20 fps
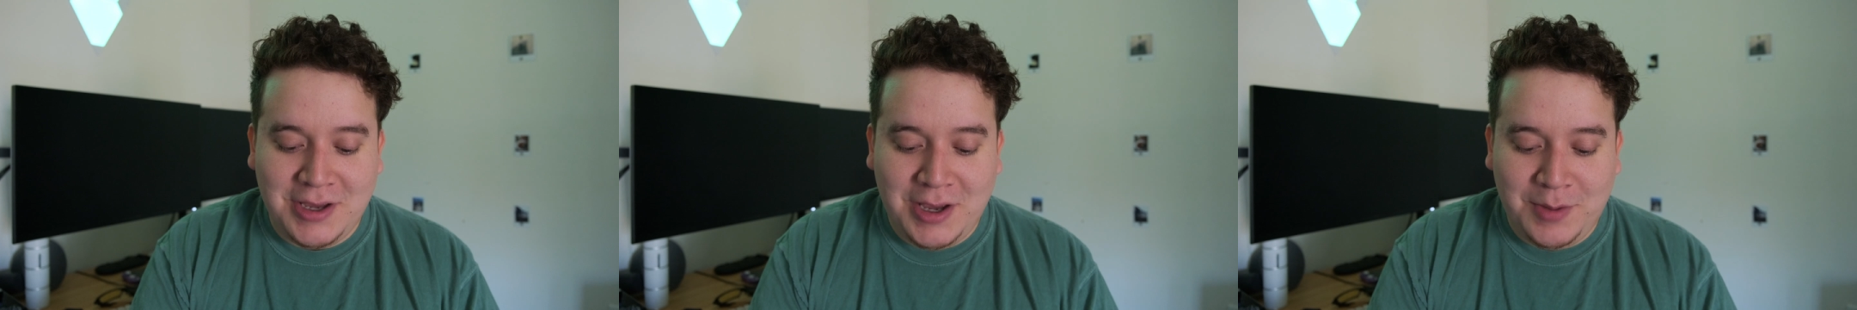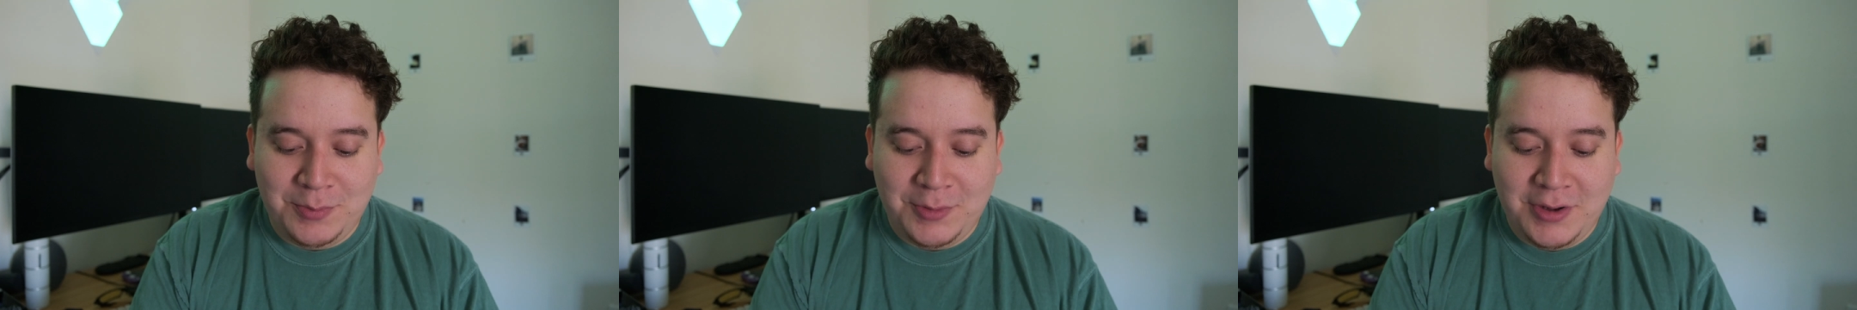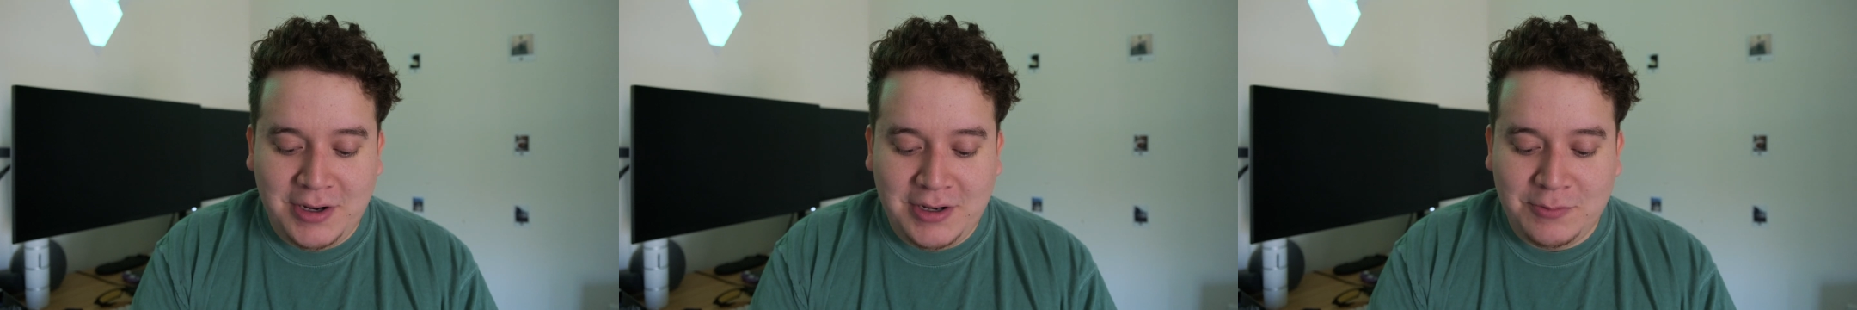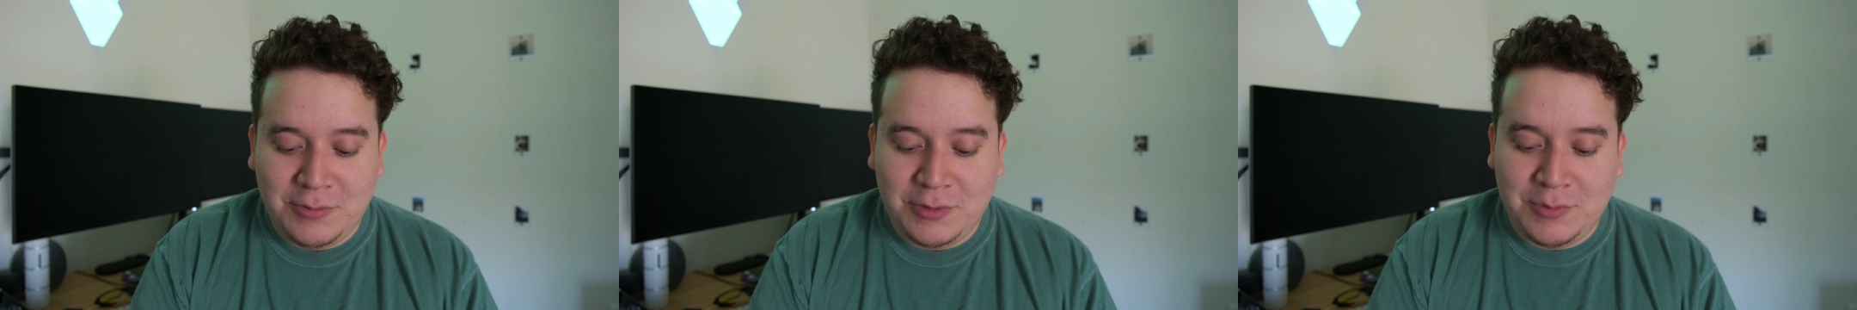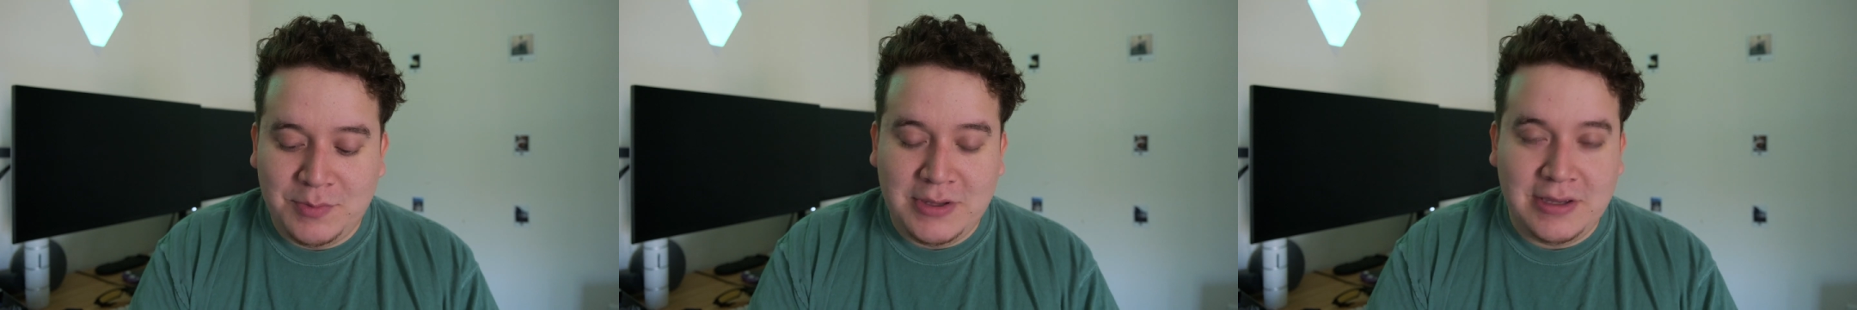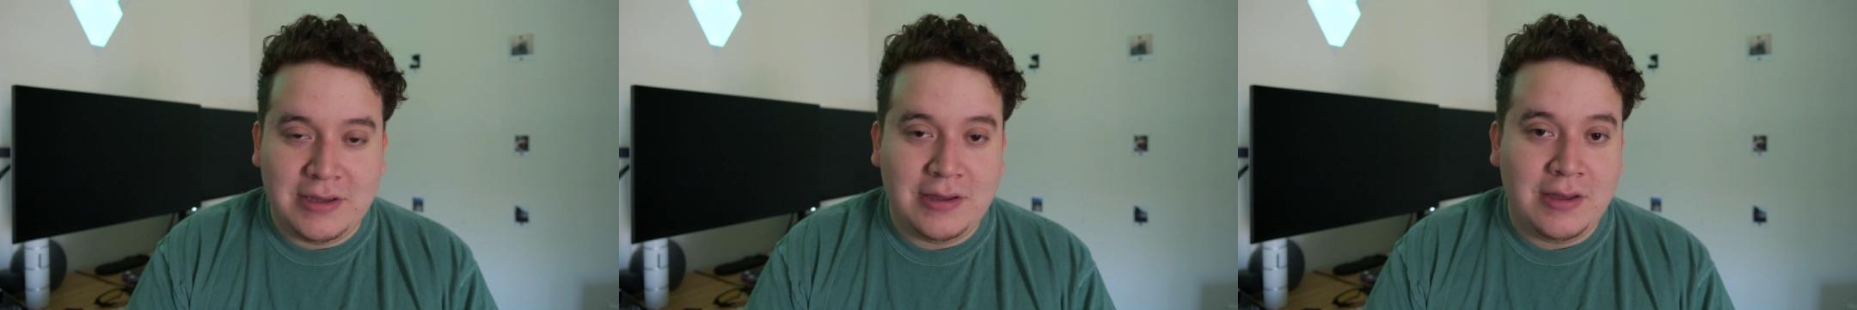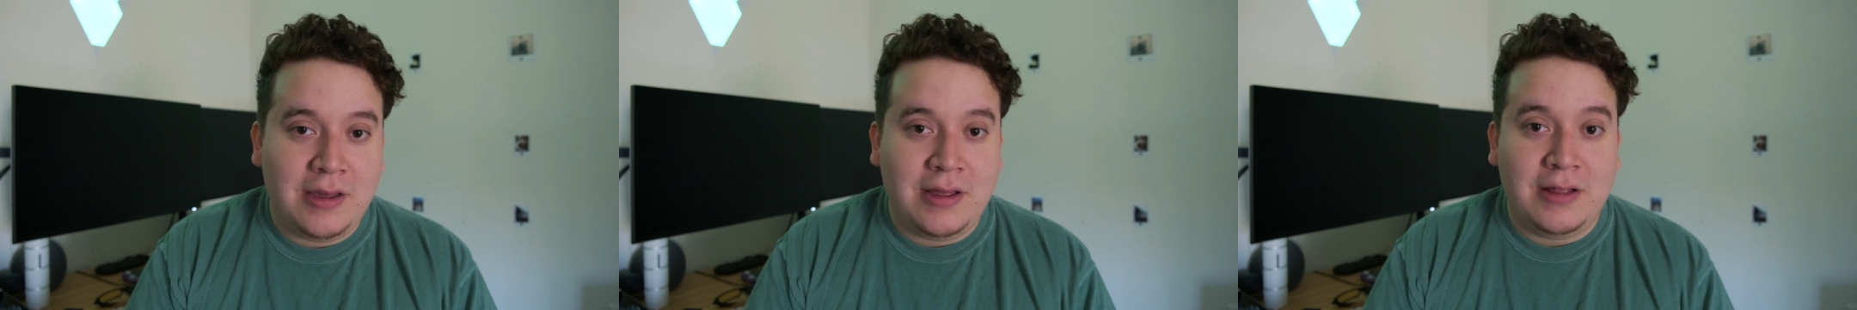upgrade would
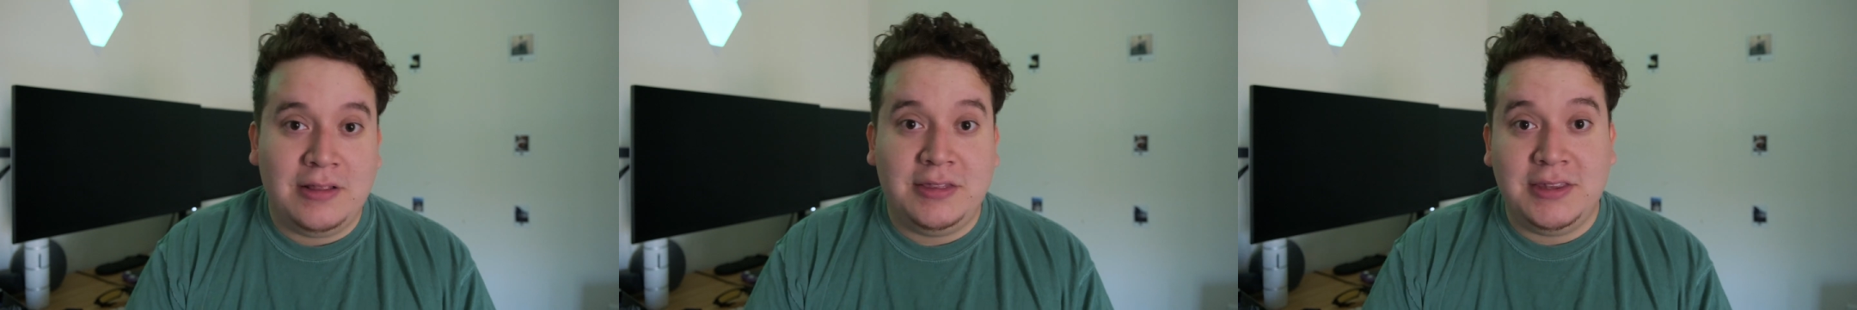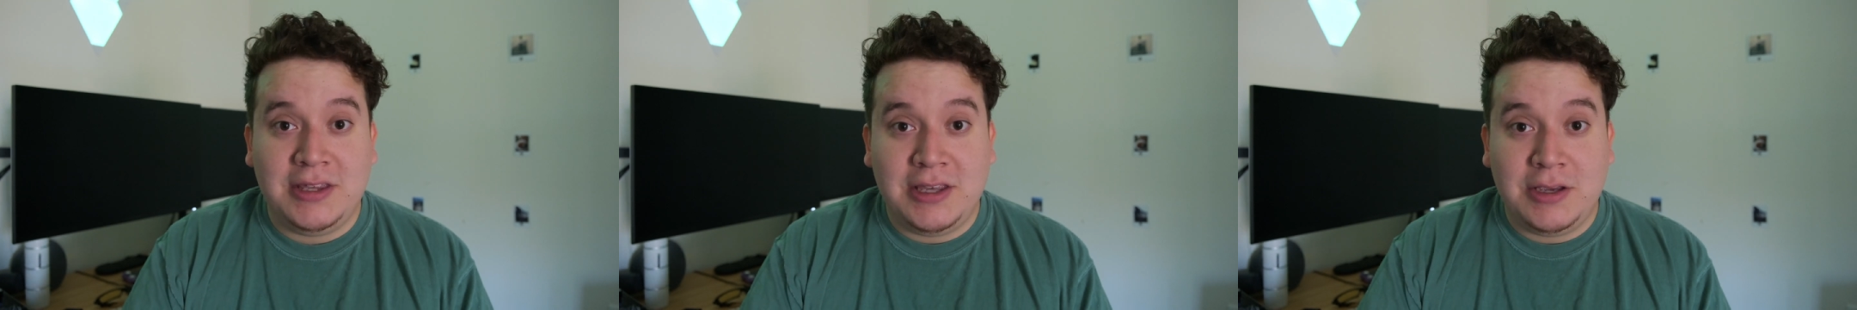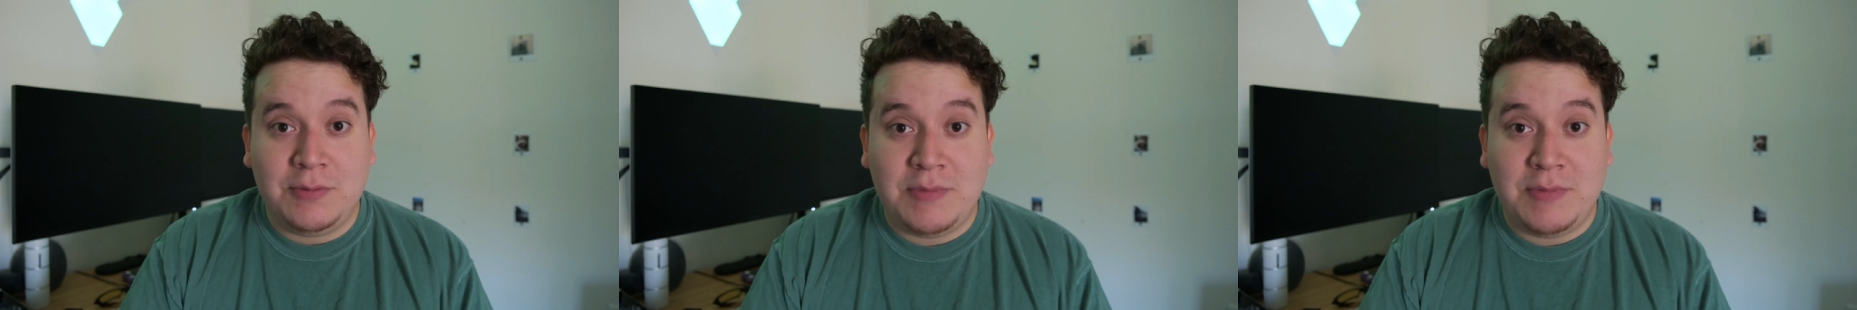be the